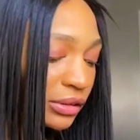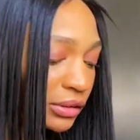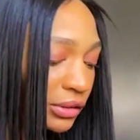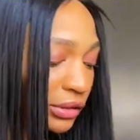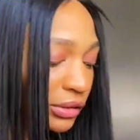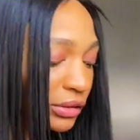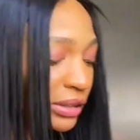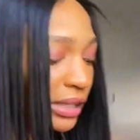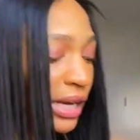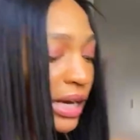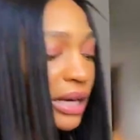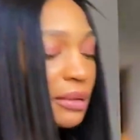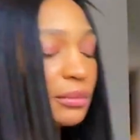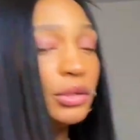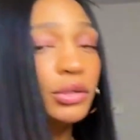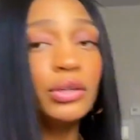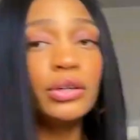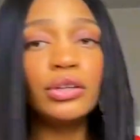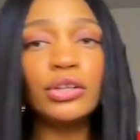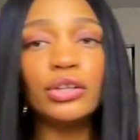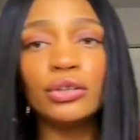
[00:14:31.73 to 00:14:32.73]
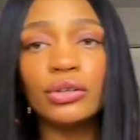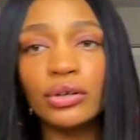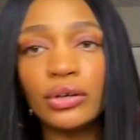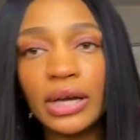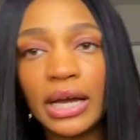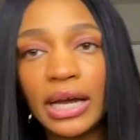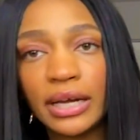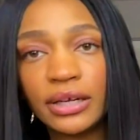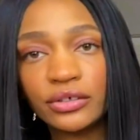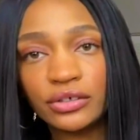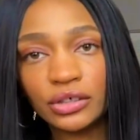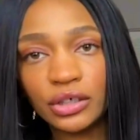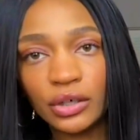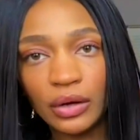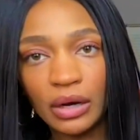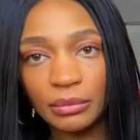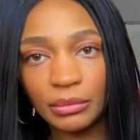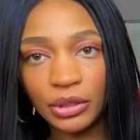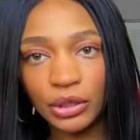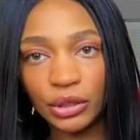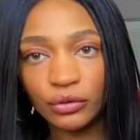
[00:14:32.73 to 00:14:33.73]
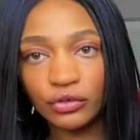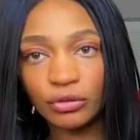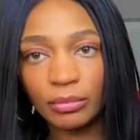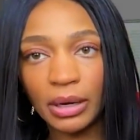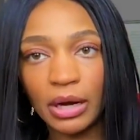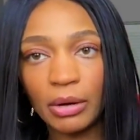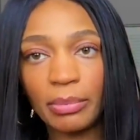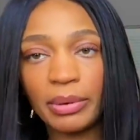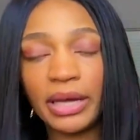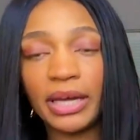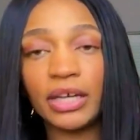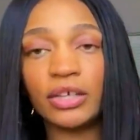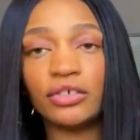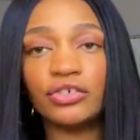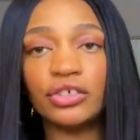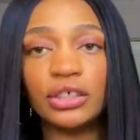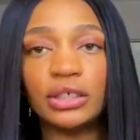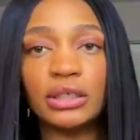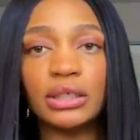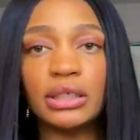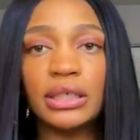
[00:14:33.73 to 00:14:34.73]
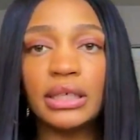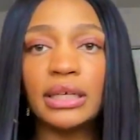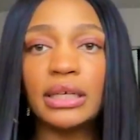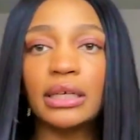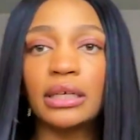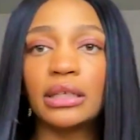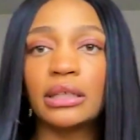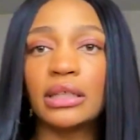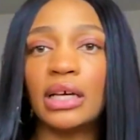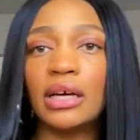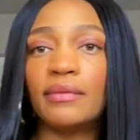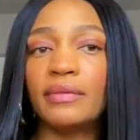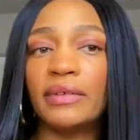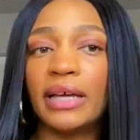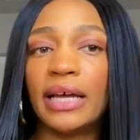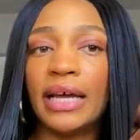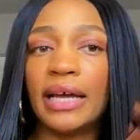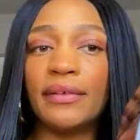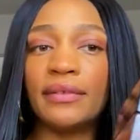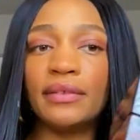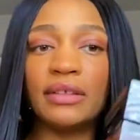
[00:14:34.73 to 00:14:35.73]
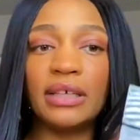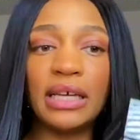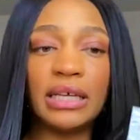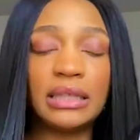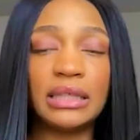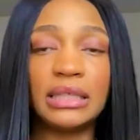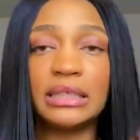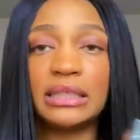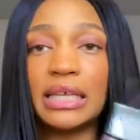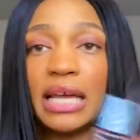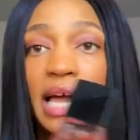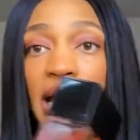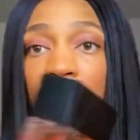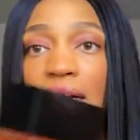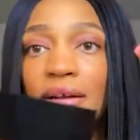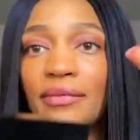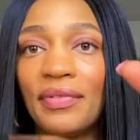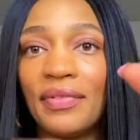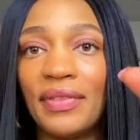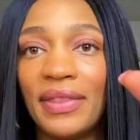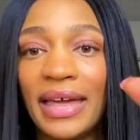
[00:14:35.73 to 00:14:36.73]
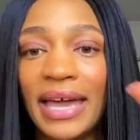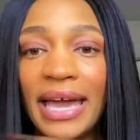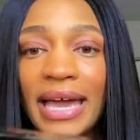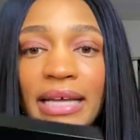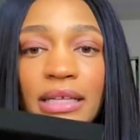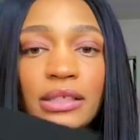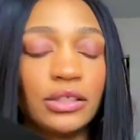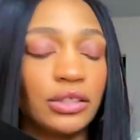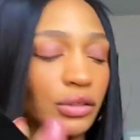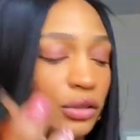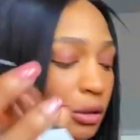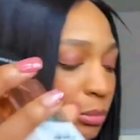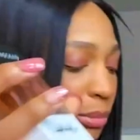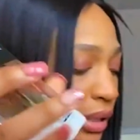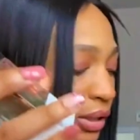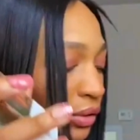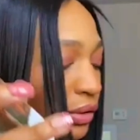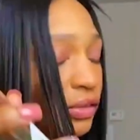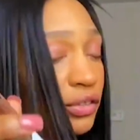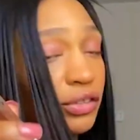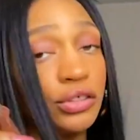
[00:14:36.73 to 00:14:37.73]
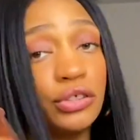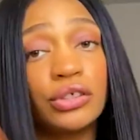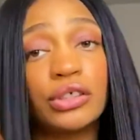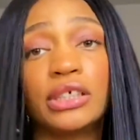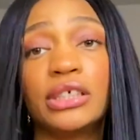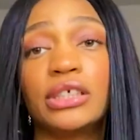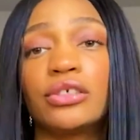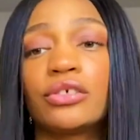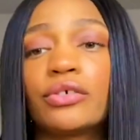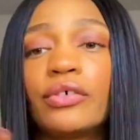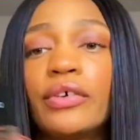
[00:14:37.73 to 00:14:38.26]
took their time. You guys know I'm huge about packaging. Love that. Take this out of that so the bottle doesn't get